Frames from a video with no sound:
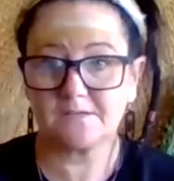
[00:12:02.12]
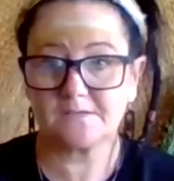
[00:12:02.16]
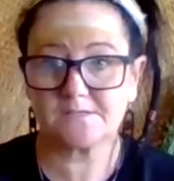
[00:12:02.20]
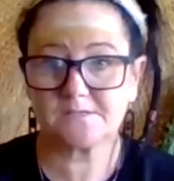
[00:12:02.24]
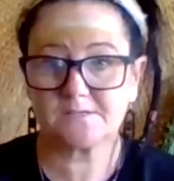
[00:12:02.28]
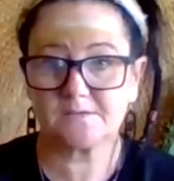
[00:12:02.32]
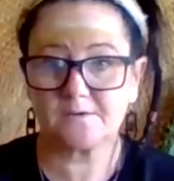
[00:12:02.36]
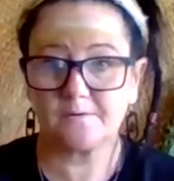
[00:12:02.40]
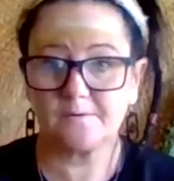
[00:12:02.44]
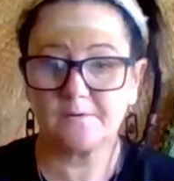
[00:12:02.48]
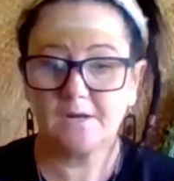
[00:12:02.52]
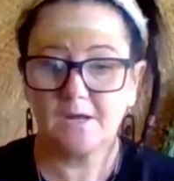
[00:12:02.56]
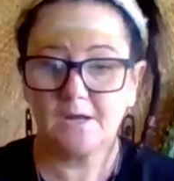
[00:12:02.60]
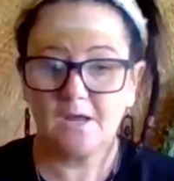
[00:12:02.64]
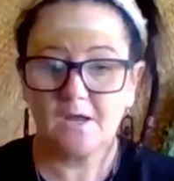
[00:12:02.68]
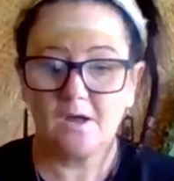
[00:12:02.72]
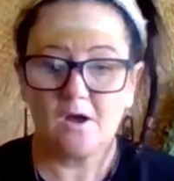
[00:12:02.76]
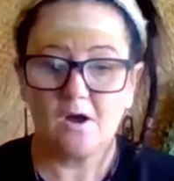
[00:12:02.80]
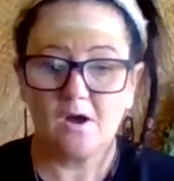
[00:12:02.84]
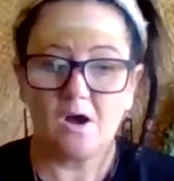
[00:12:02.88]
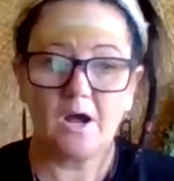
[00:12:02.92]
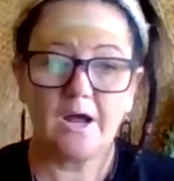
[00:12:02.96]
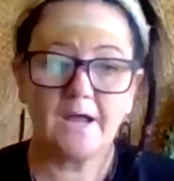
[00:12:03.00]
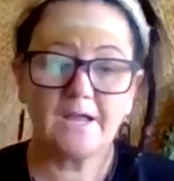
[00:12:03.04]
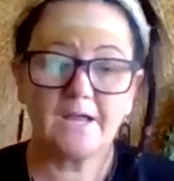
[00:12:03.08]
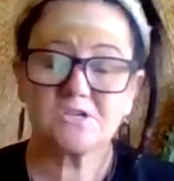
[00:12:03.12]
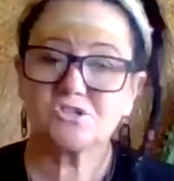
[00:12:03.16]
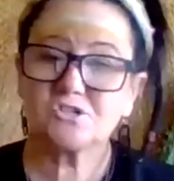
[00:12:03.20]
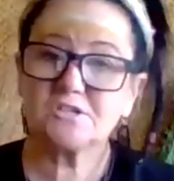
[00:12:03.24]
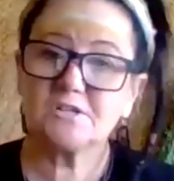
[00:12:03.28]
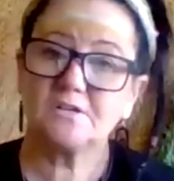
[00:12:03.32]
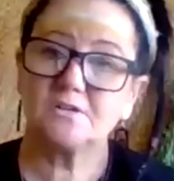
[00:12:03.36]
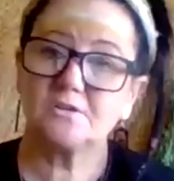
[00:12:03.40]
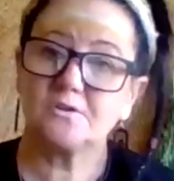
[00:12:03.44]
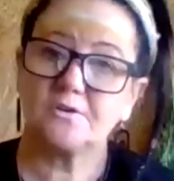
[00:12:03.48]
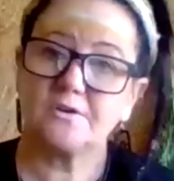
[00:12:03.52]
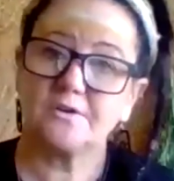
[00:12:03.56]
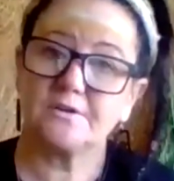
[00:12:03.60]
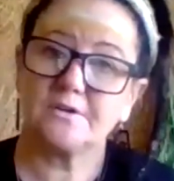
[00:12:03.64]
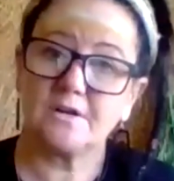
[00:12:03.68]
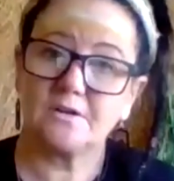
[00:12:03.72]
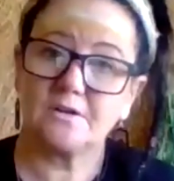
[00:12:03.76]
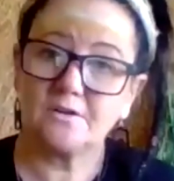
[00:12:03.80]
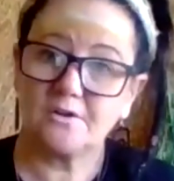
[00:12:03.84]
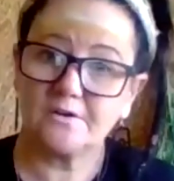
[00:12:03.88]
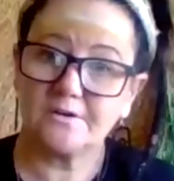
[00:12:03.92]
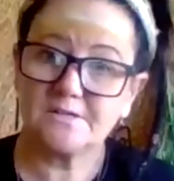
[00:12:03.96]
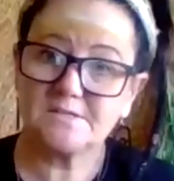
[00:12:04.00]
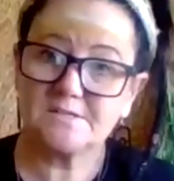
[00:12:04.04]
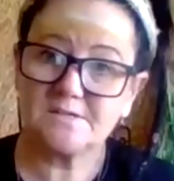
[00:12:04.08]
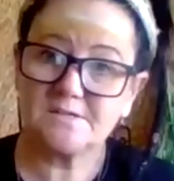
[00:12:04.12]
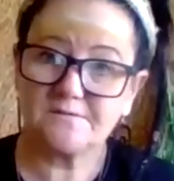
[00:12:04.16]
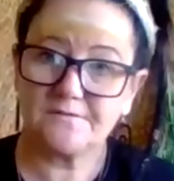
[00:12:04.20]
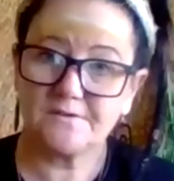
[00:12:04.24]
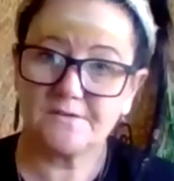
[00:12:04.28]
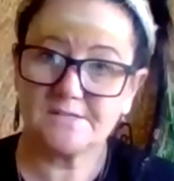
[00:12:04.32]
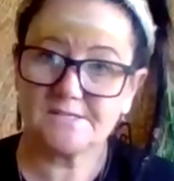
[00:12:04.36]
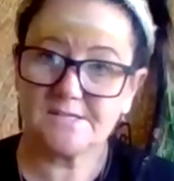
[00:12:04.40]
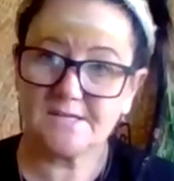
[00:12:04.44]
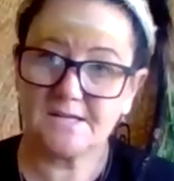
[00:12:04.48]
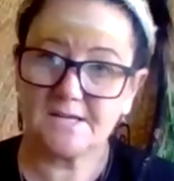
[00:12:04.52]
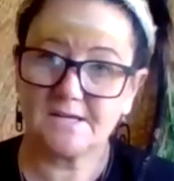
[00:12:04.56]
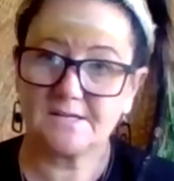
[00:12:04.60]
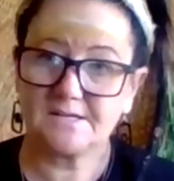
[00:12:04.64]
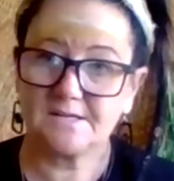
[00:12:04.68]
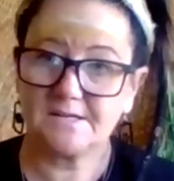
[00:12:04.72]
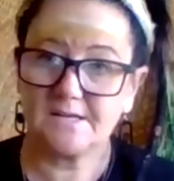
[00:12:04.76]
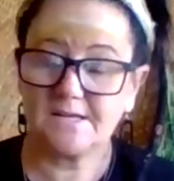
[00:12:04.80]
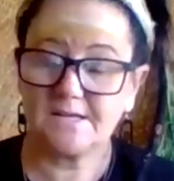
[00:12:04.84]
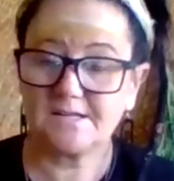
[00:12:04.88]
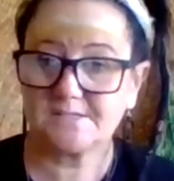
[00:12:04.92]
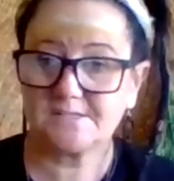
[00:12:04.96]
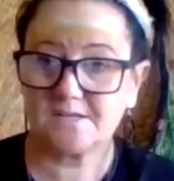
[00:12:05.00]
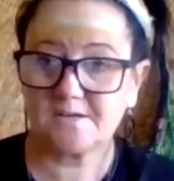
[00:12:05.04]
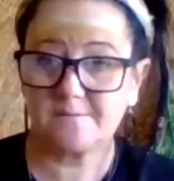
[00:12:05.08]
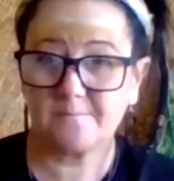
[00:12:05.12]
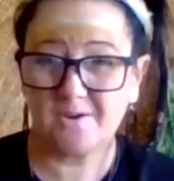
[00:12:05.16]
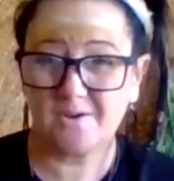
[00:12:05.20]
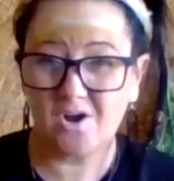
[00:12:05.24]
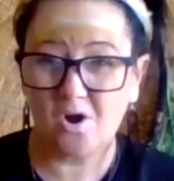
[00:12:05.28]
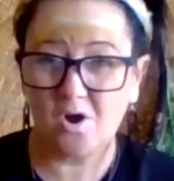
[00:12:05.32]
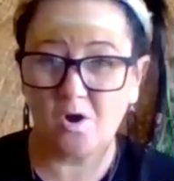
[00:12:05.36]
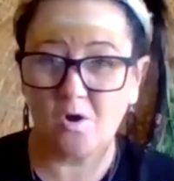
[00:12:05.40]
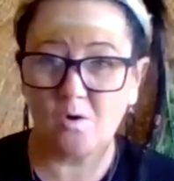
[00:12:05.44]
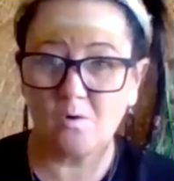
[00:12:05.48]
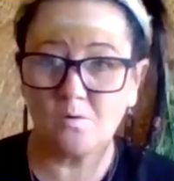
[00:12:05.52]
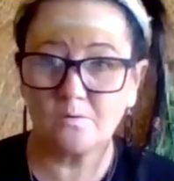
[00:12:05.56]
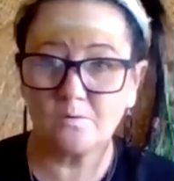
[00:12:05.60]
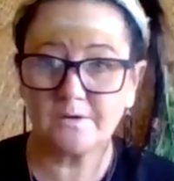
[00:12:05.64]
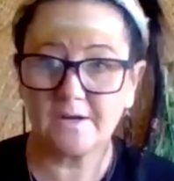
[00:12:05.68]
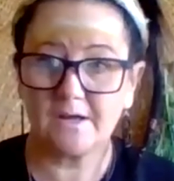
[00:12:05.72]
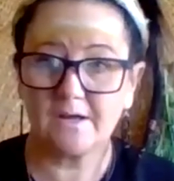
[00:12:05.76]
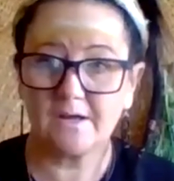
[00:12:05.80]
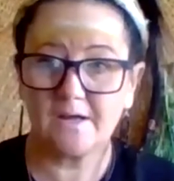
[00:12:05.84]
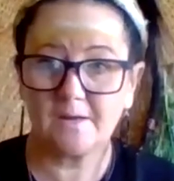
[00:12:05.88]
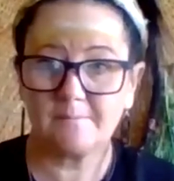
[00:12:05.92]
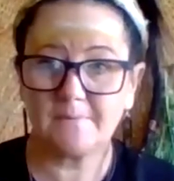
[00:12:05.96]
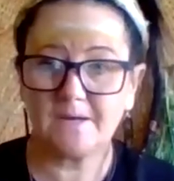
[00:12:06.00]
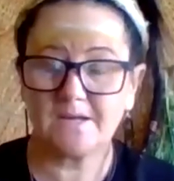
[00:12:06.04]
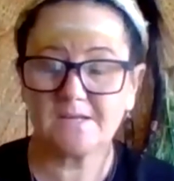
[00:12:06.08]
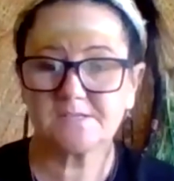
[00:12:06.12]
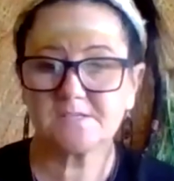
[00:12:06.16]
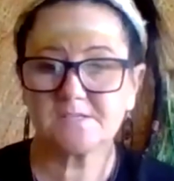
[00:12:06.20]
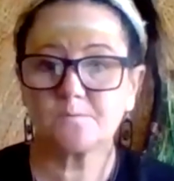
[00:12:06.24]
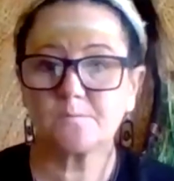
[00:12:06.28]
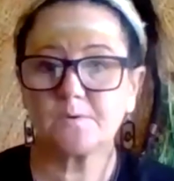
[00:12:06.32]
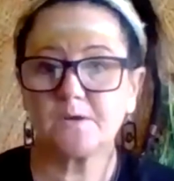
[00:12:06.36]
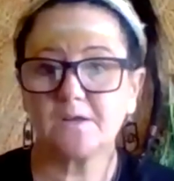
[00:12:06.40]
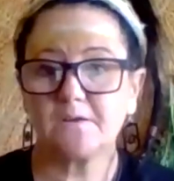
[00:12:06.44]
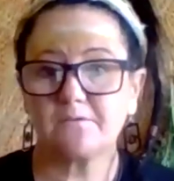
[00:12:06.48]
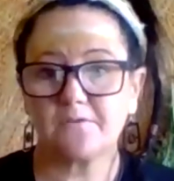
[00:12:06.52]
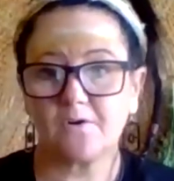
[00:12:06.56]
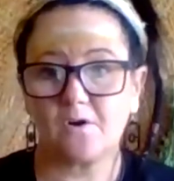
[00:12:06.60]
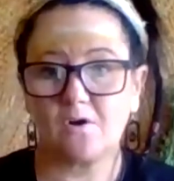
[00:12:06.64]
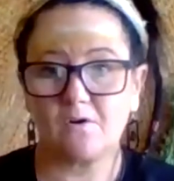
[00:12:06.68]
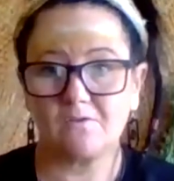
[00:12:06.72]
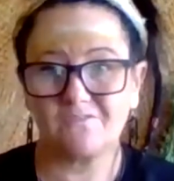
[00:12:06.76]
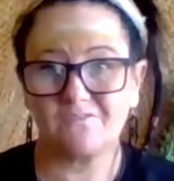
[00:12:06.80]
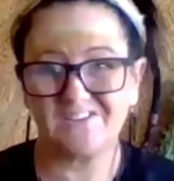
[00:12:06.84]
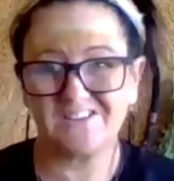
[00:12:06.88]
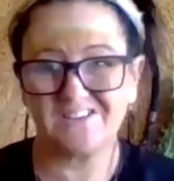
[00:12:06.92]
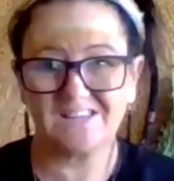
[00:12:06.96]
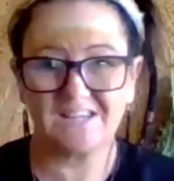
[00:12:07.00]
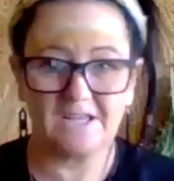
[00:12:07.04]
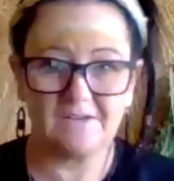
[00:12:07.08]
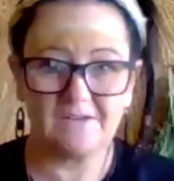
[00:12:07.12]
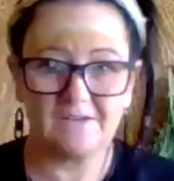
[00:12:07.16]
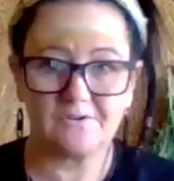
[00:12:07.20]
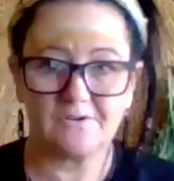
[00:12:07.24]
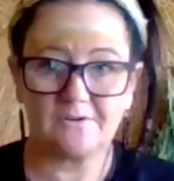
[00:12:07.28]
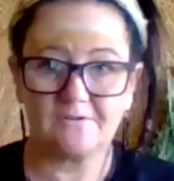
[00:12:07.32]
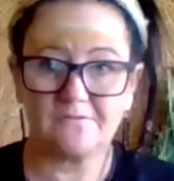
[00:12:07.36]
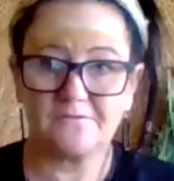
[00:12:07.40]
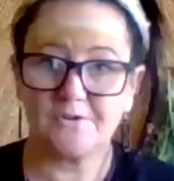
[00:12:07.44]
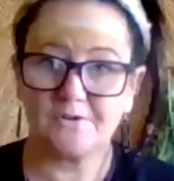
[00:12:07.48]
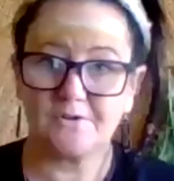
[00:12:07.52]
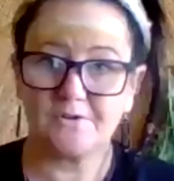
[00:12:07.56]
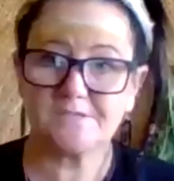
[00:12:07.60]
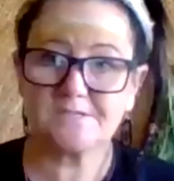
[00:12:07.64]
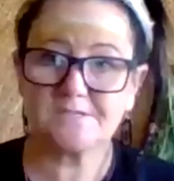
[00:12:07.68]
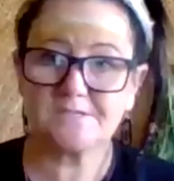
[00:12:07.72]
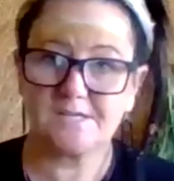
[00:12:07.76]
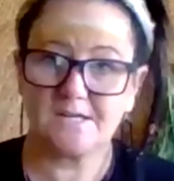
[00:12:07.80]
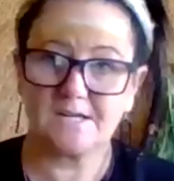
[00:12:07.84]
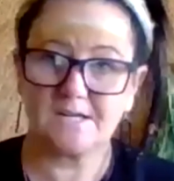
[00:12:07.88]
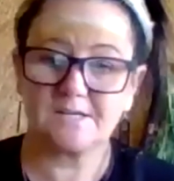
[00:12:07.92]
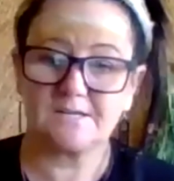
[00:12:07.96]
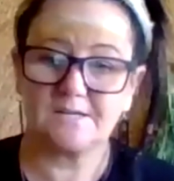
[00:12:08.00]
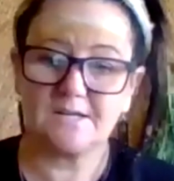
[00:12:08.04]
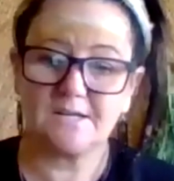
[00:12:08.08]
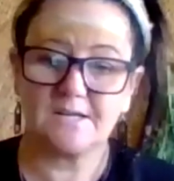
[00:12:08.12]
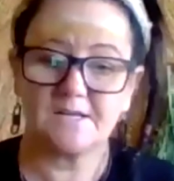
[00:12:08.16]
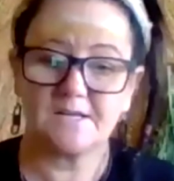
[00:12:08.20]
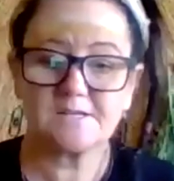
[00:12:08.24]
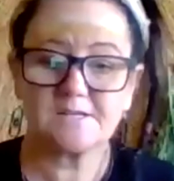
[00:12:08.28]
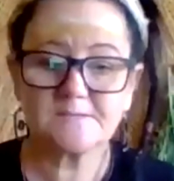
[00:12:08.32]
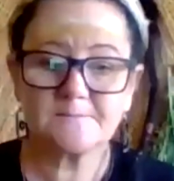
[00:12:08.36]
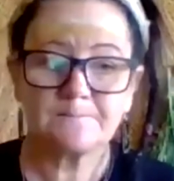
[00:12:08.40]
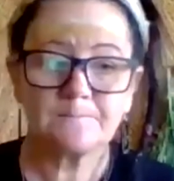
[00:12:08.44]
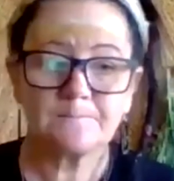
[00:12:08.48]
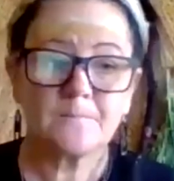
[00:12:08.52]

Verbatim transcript: So I actually learned a lot of different techniques and I'm a holder, a master weaver of 11 of those techniques.